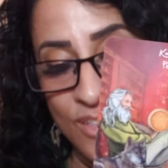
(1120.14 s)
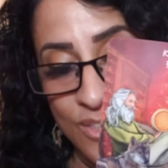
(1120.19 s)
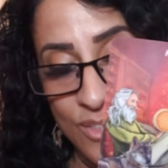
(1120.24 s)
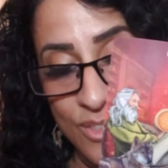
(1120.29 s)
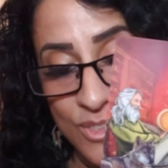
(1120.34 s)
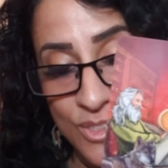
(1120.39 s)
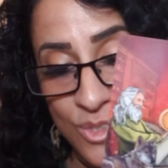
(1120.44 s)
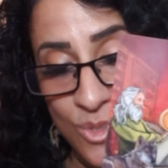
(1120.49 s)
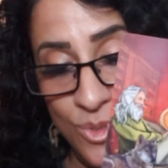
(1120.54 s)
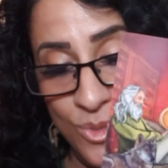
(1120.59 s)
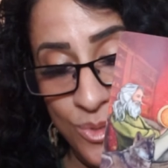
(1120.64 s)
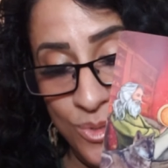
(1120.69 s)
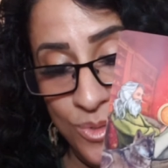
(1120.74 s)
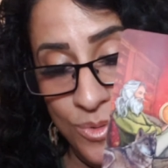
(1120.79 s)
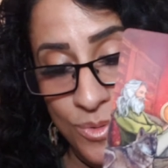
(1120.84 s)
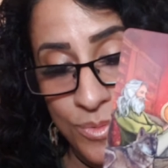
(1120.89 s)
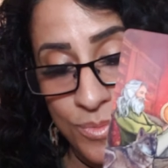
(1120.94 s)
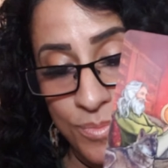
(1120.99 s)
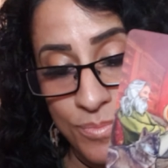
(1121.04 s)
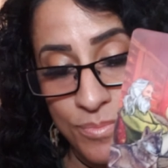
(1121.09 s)

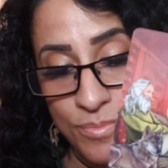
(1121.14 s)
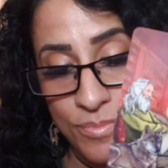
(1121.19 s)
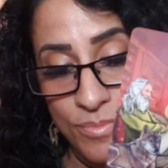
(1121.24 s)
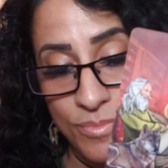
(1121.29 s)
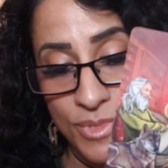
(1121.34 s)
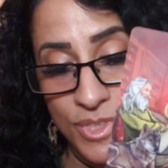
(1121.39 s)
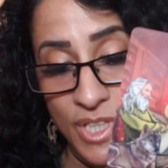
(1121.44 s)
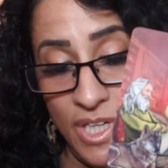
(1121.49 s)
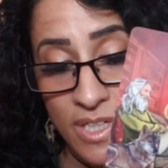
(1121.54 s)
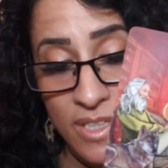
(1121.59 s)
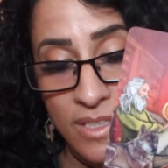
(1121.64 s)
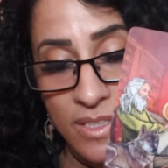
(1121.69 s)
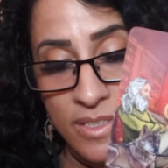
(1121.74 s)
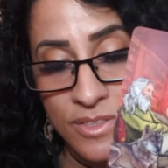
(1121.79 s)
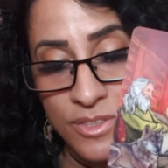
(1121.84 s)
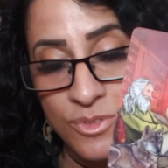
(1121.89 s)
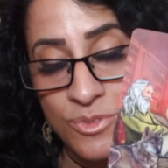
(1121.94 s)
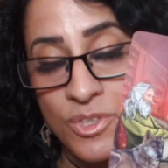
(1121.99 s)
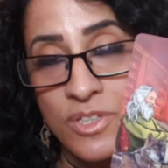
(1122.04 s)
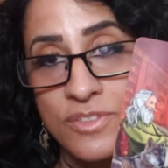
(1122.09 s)
So yeah,
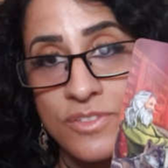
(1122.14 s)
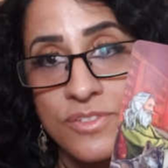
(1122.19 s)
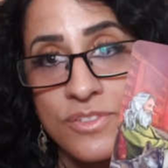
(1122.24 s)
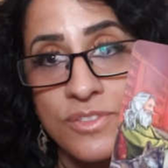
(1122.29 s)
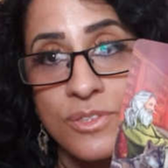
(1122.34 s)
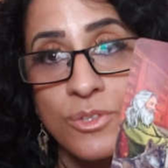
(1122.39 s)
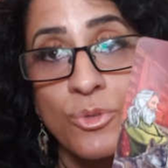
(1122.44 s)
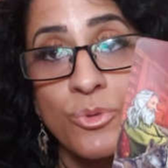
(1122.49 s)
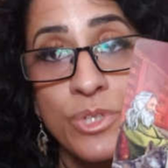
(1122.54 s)
you got the